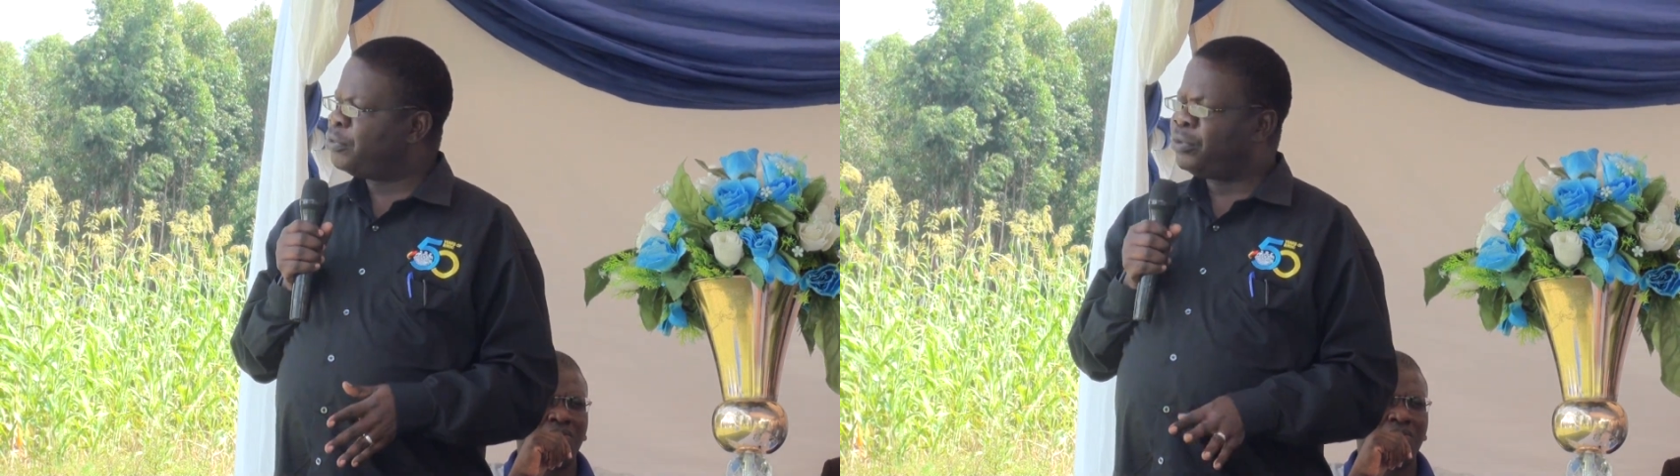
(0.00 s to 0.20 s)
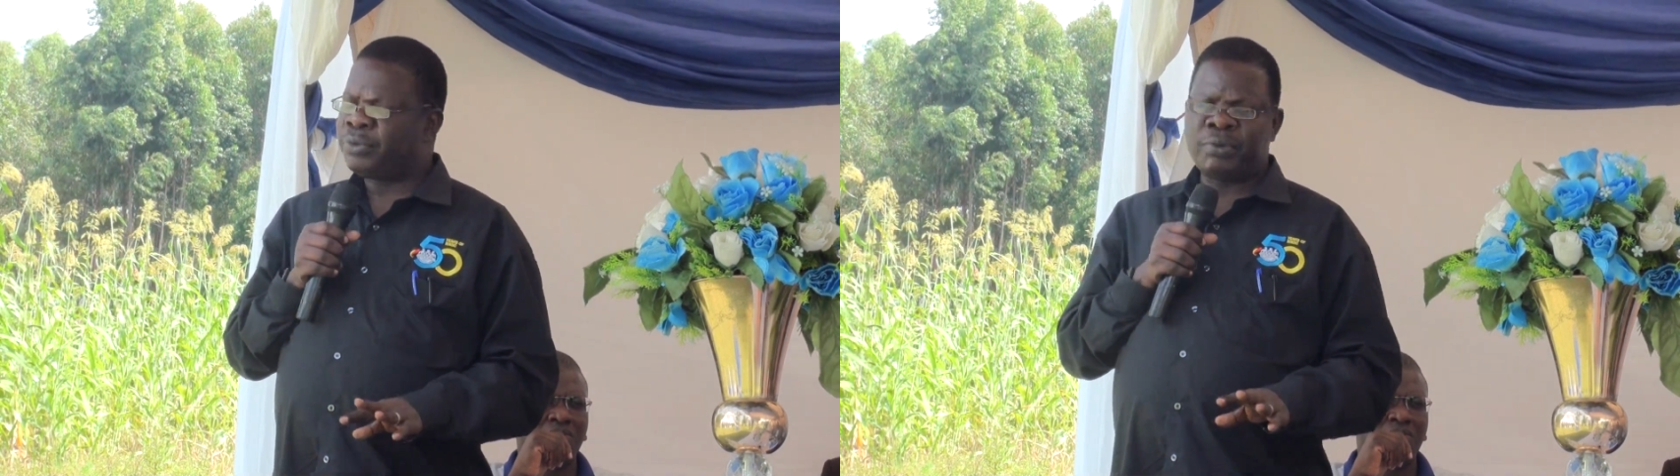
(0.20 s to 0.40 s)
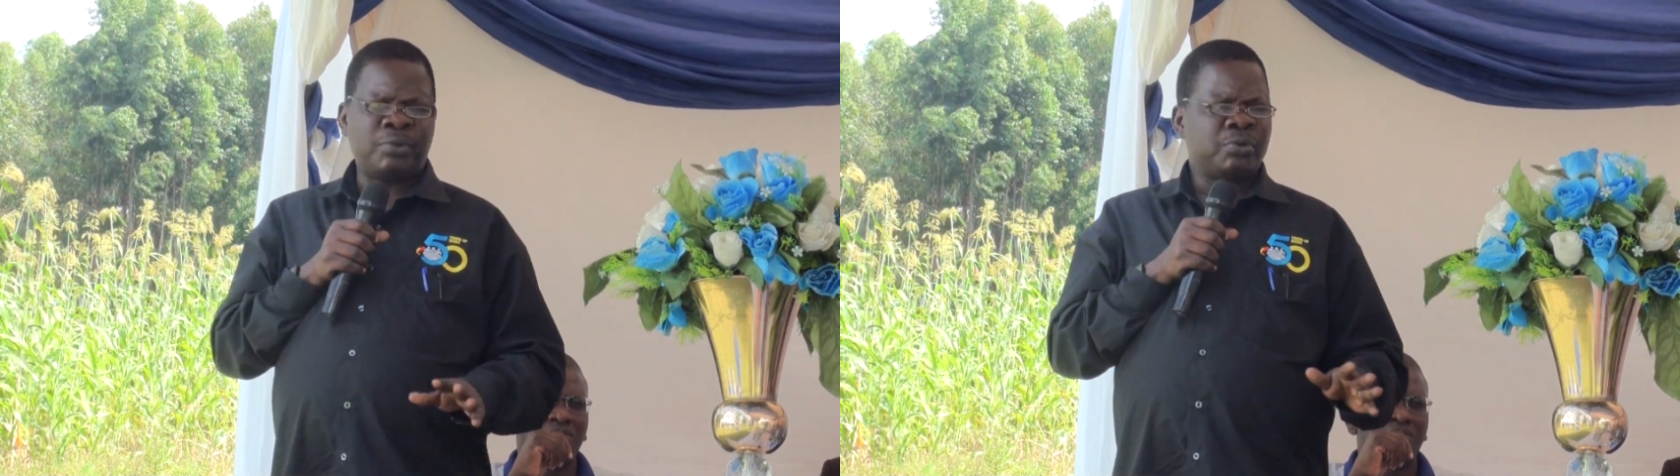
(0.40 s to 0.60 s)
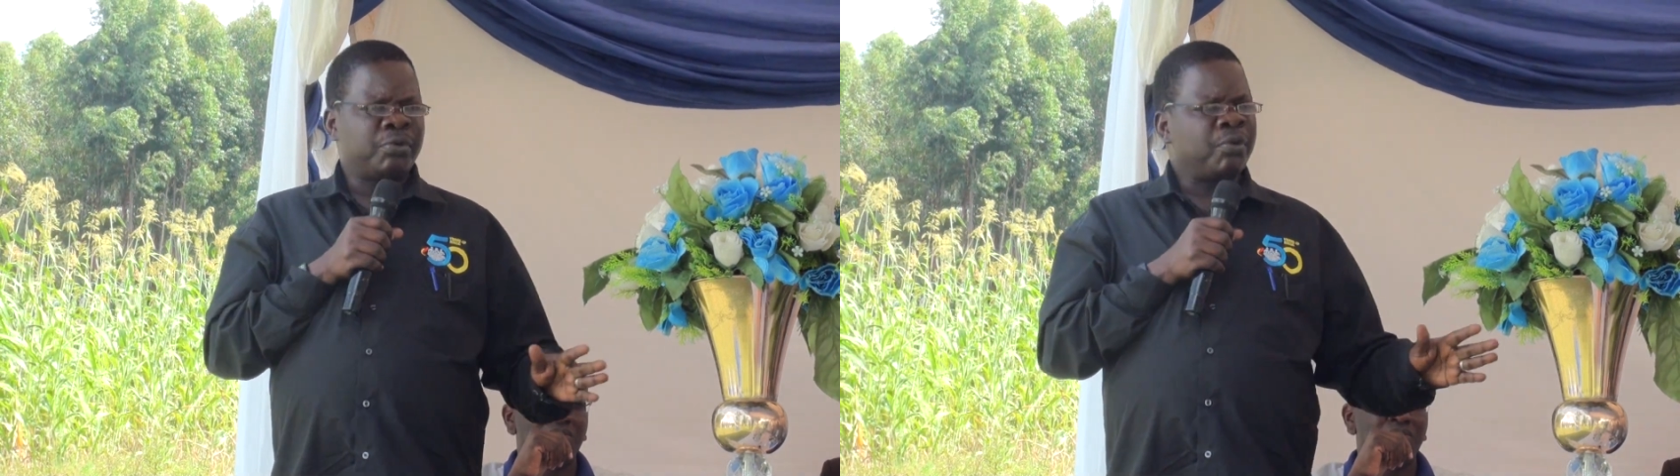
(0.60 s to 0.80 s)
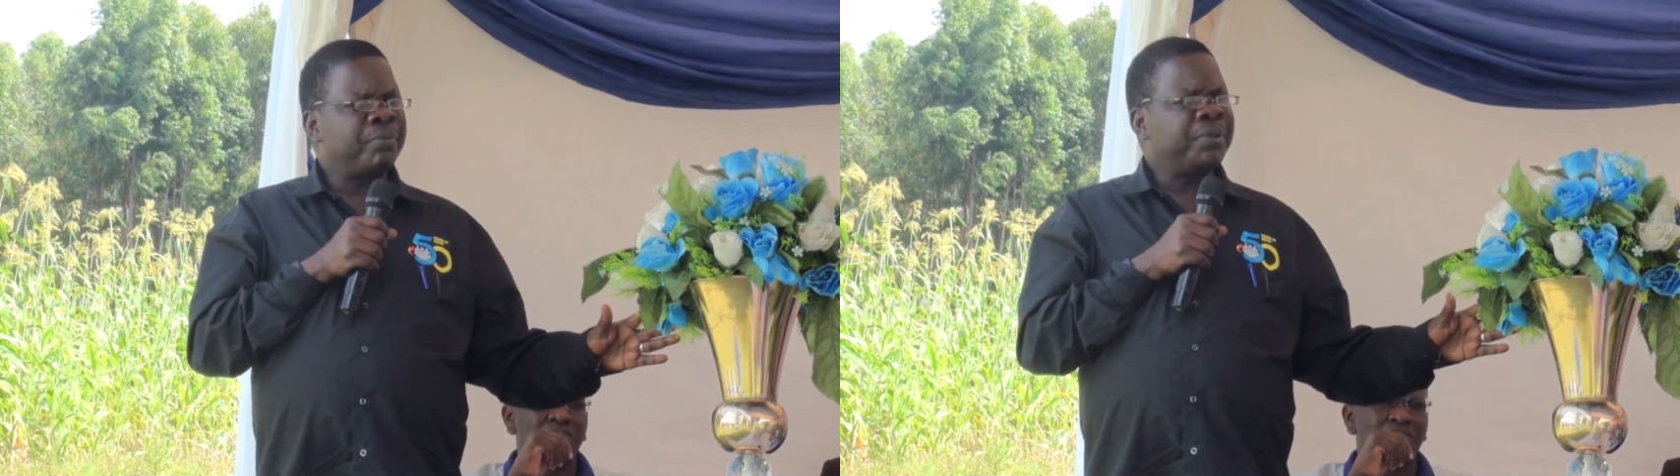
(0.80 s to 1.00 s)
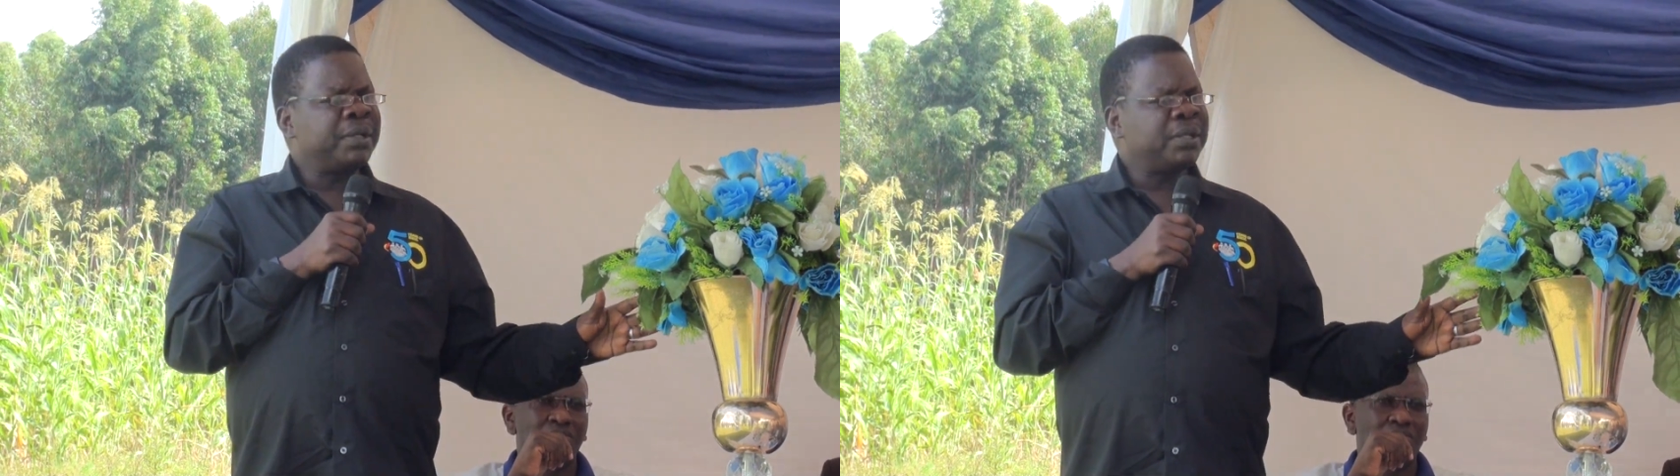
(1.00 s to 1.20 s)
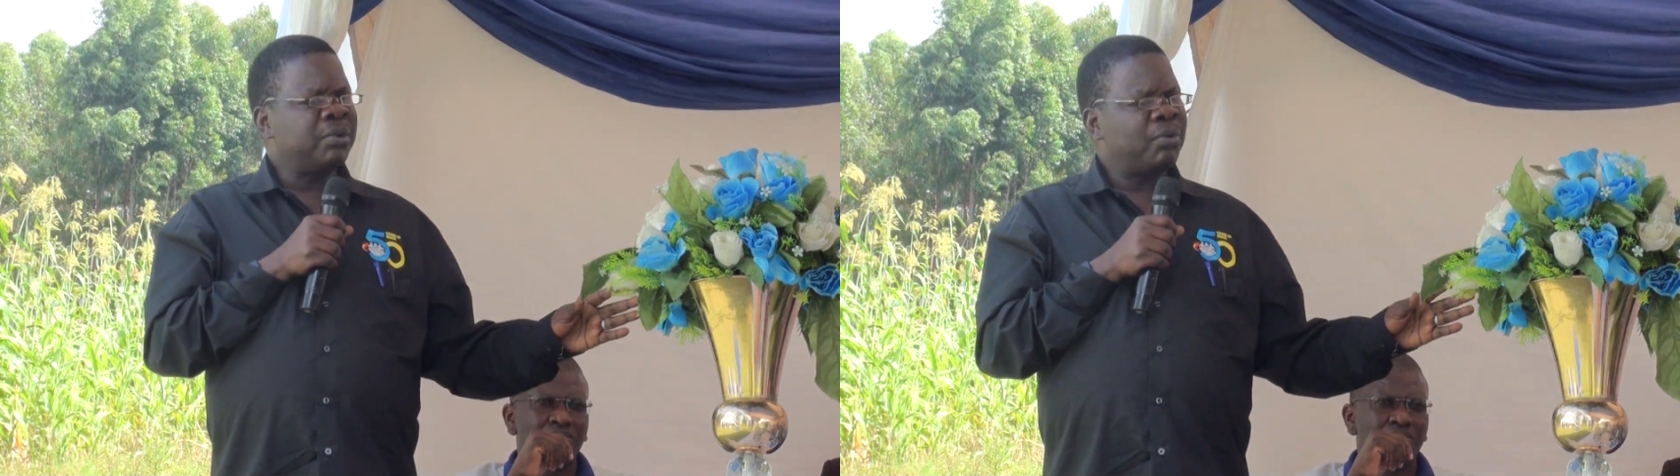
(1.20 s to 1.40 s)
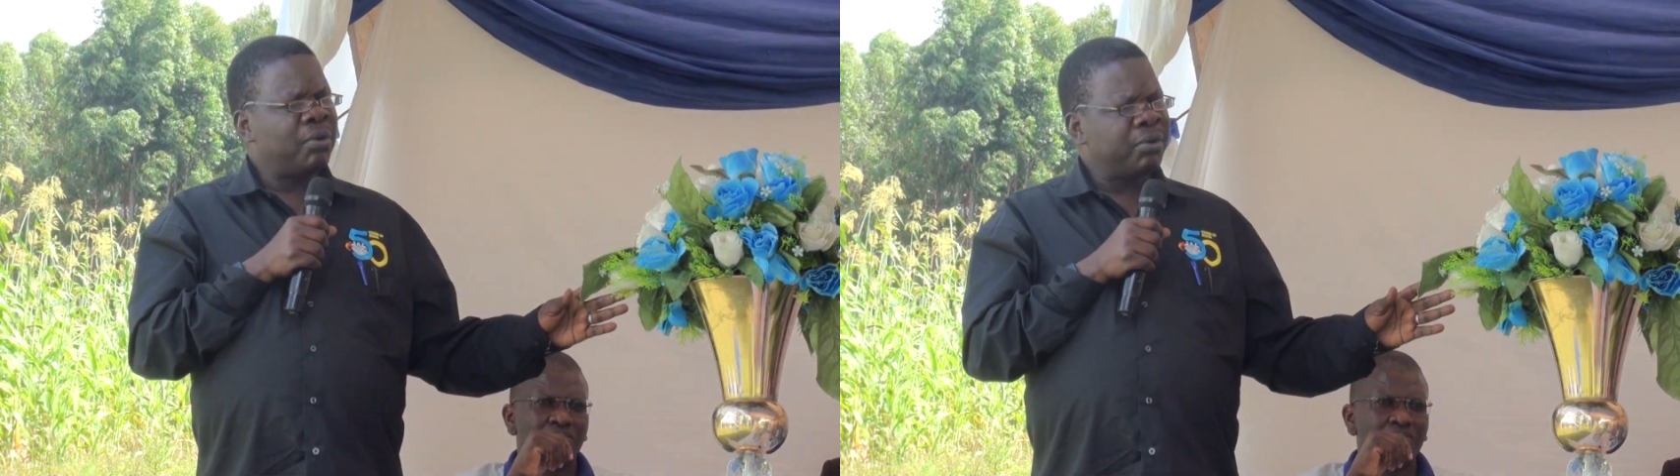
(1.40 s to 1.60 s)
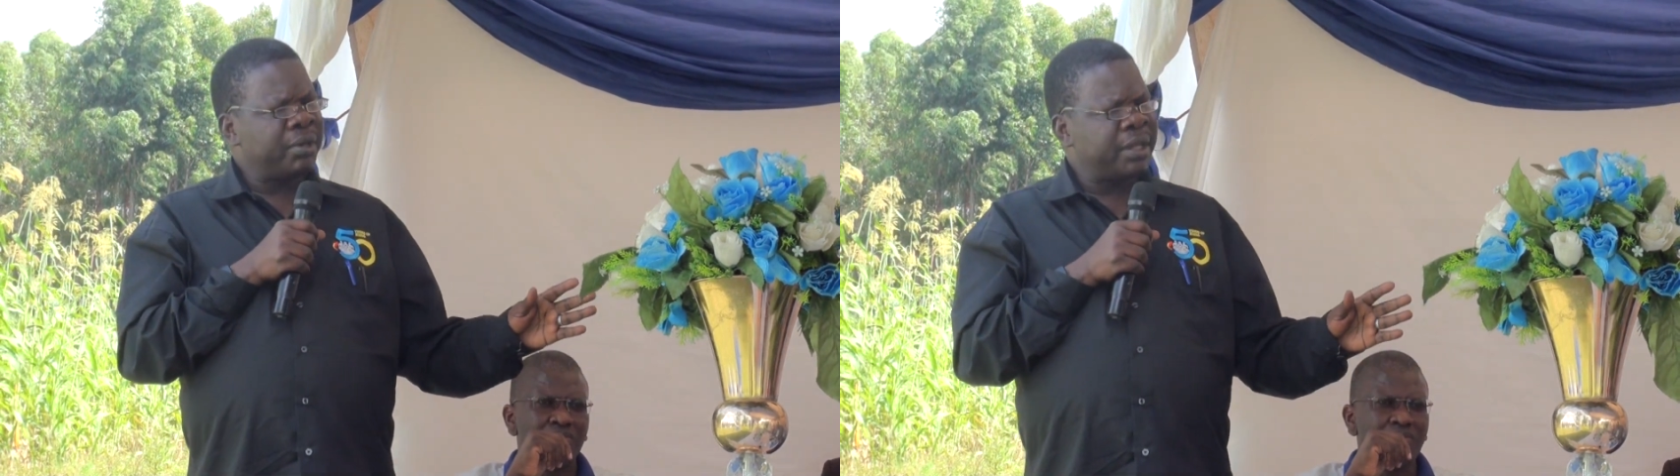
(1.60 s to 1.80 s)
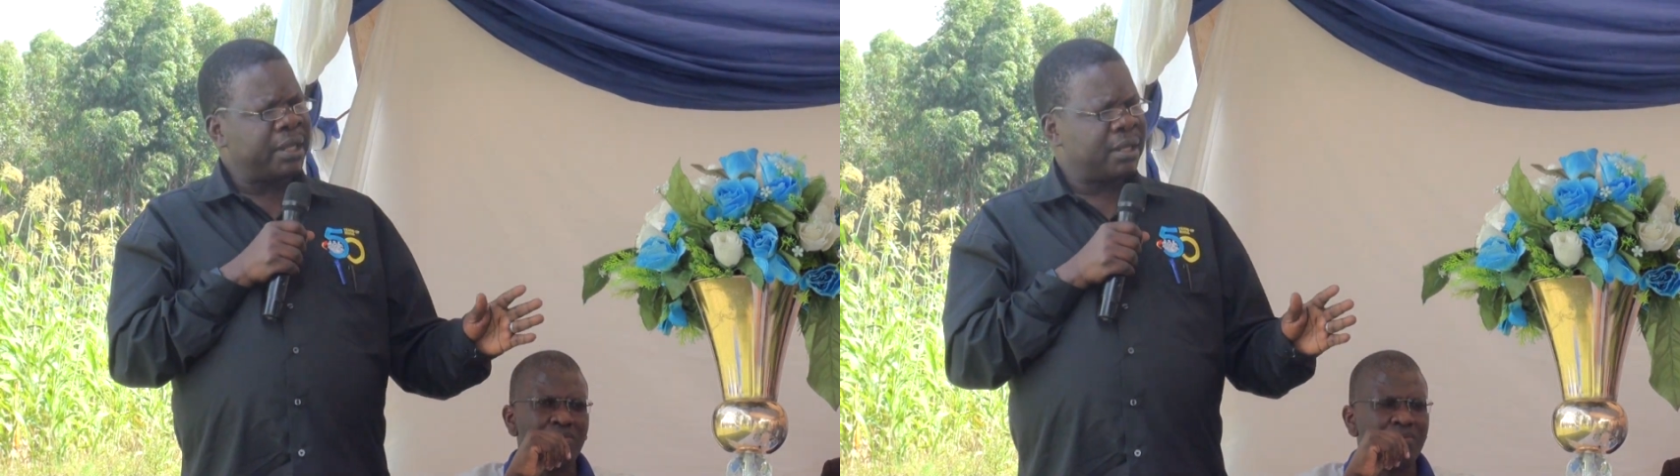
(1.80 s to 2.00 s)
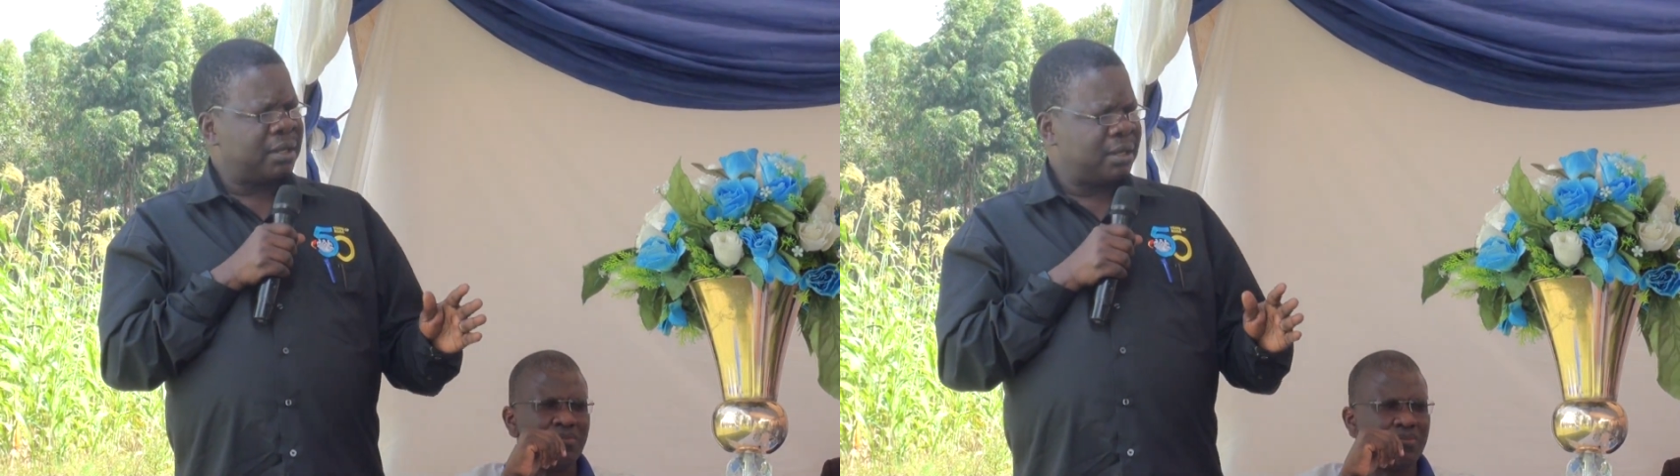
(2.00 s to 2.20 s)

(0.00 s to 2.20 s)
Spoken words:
we're going to complete all the